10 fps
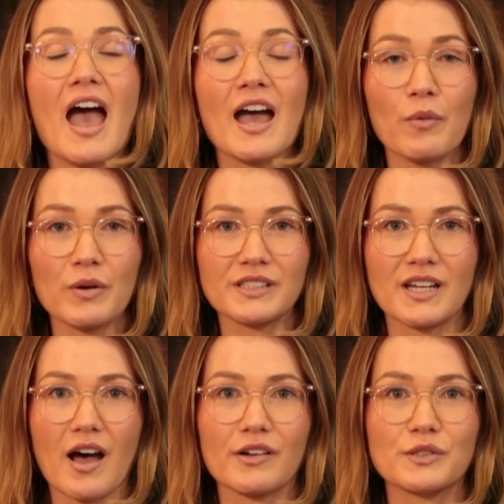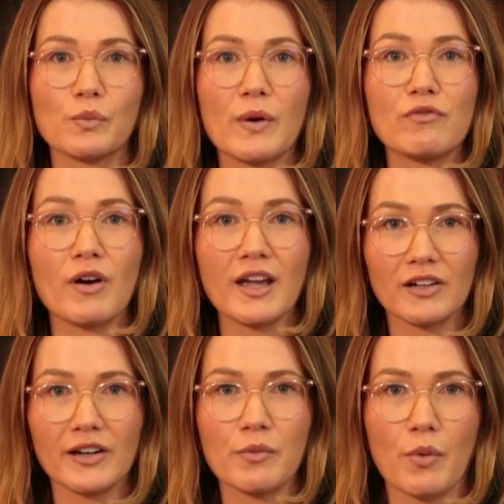At Quastels, we
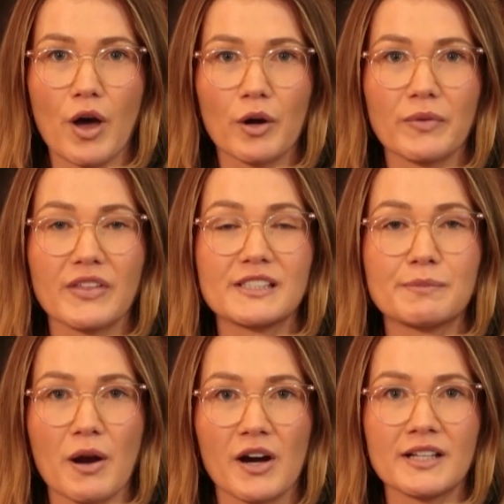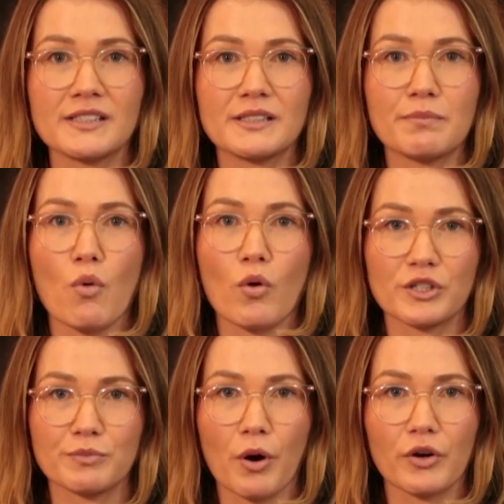regularly work with experienced
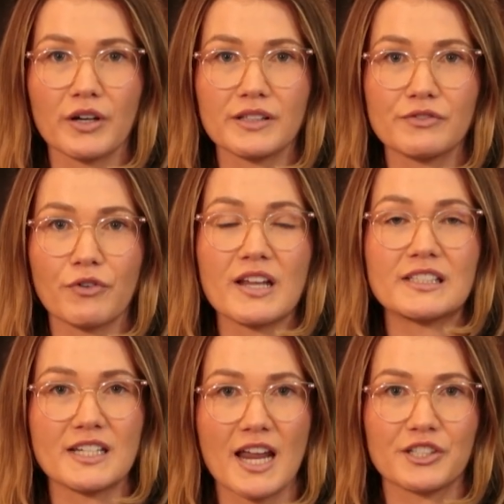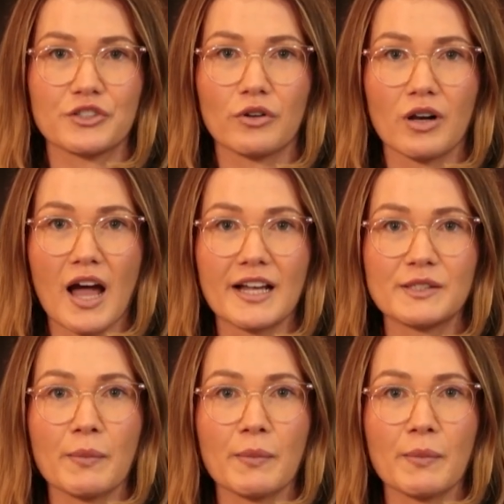mortgage brokers for international clients,